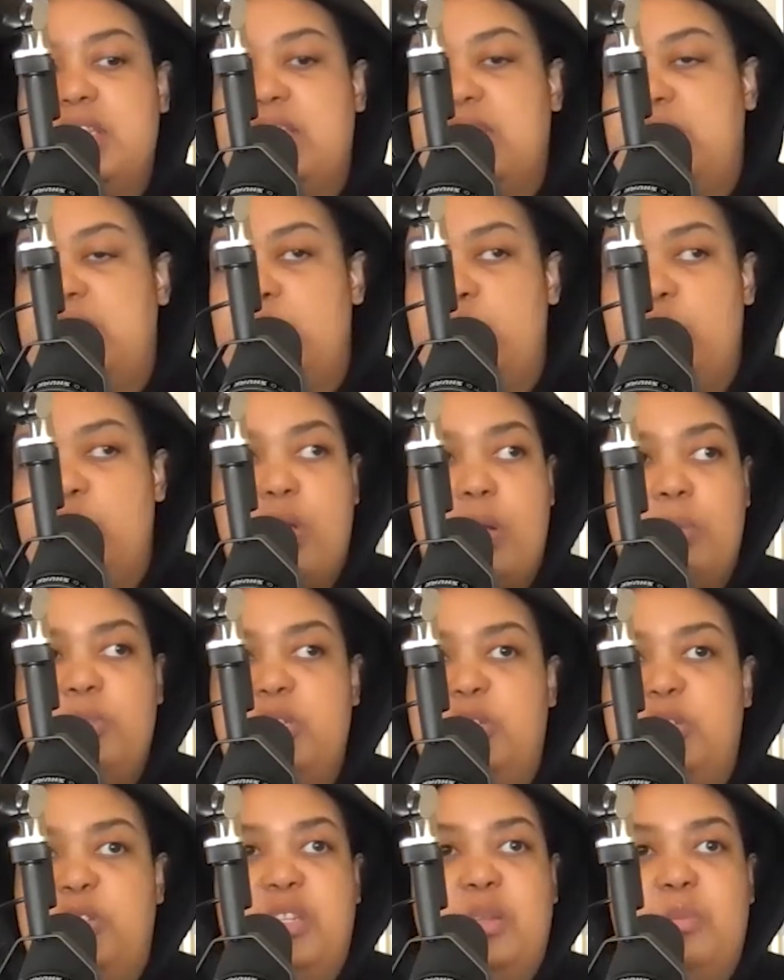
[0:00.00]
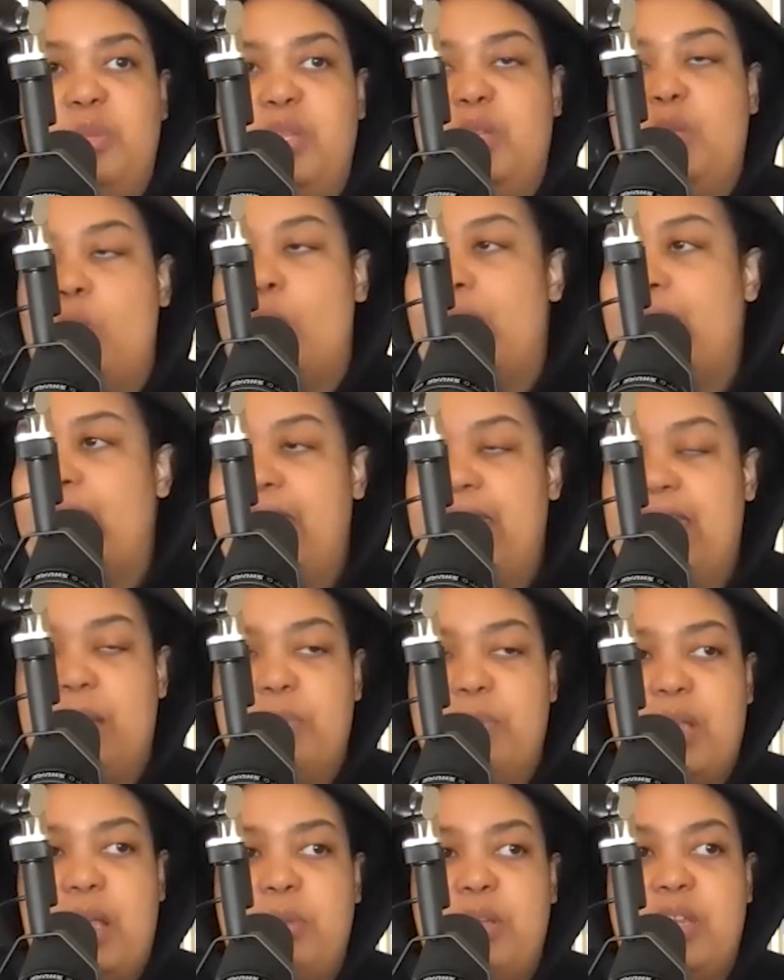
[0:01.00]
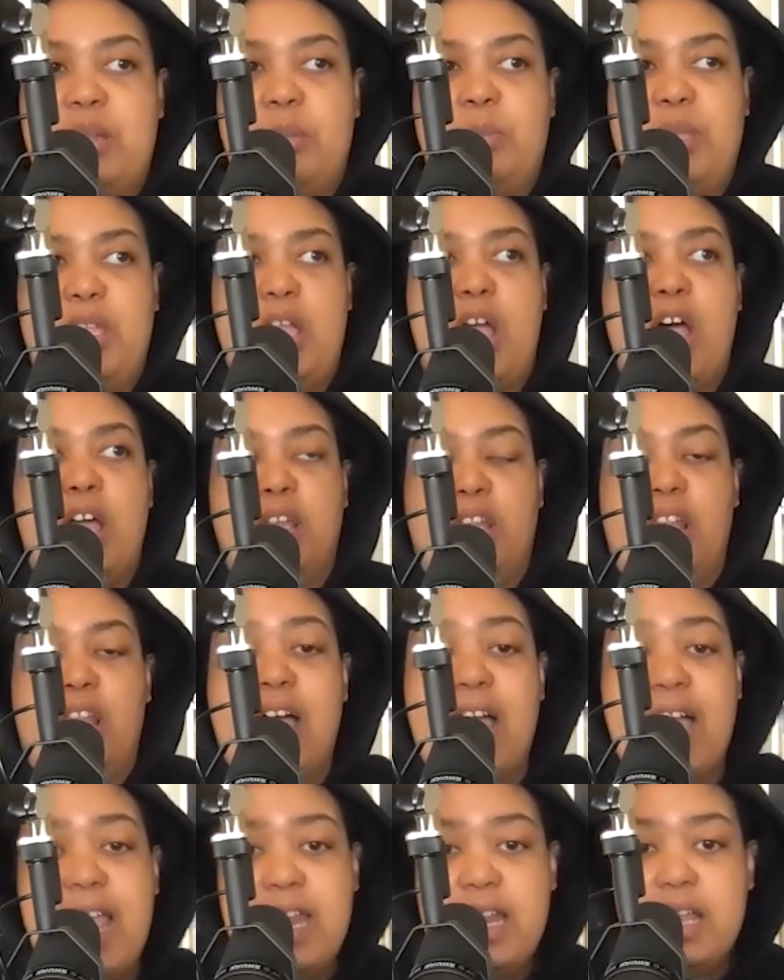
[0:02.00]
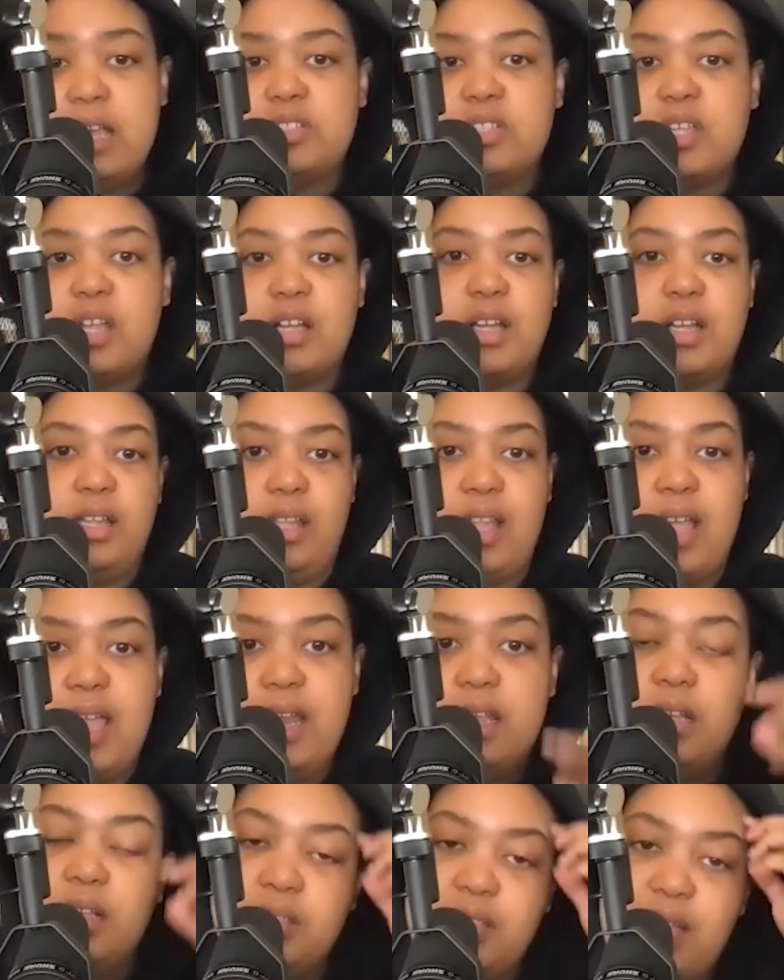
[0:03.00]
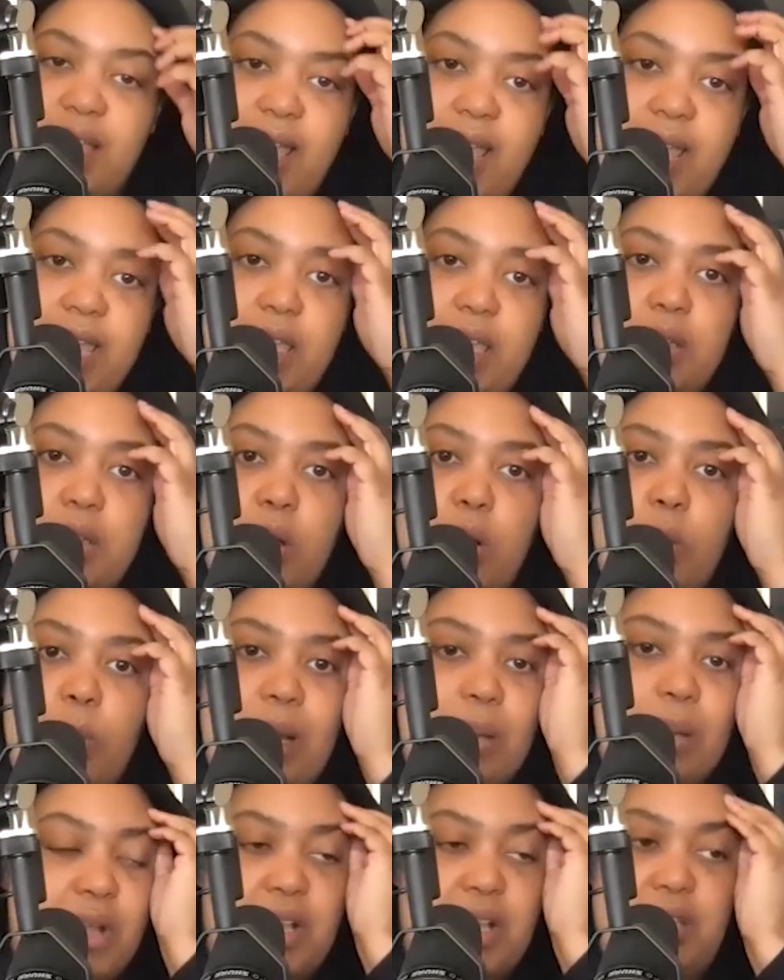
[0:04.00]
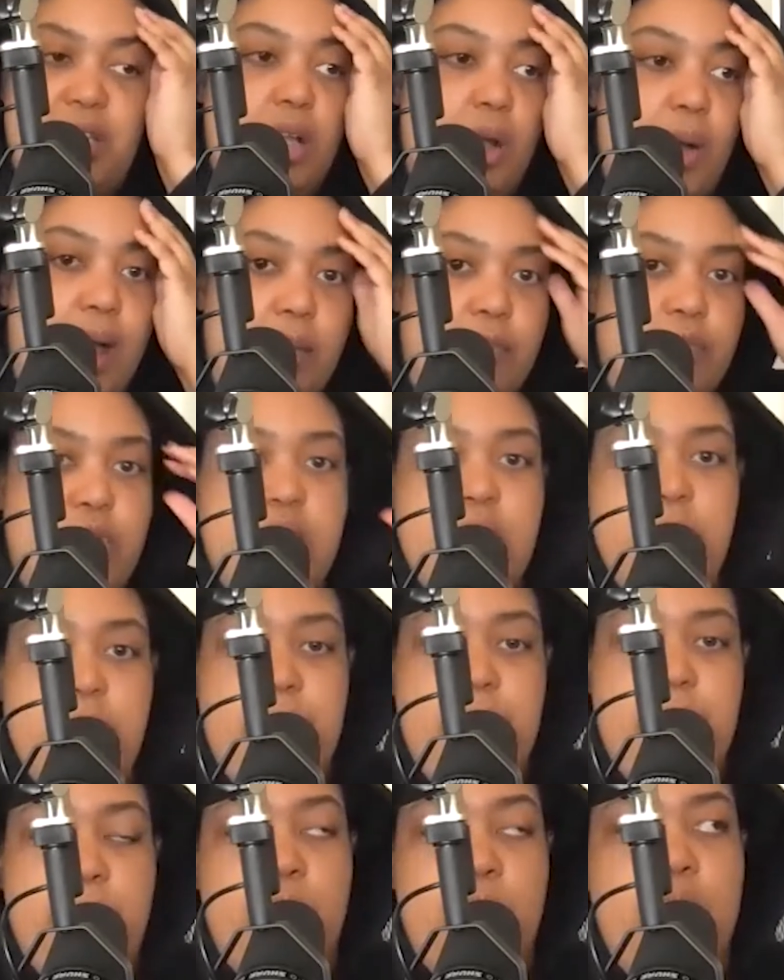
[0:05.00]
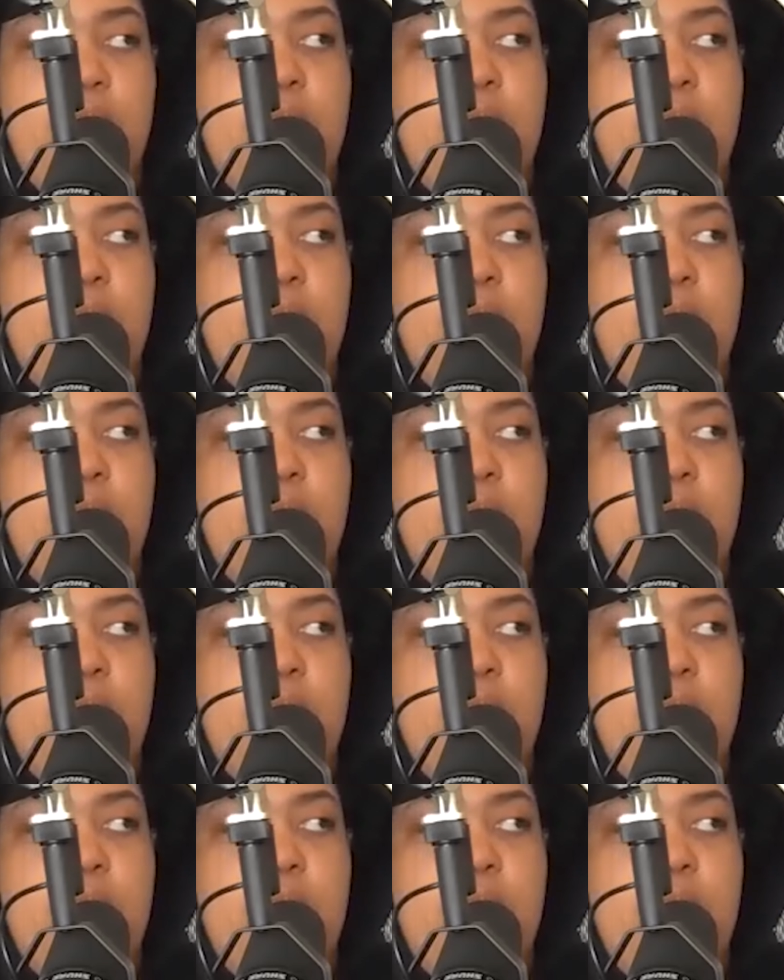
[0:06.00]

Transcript: I said, I'm going to be quiet. I'm going to be online. I'll talk online all day, but I'm not going to go out in front of people.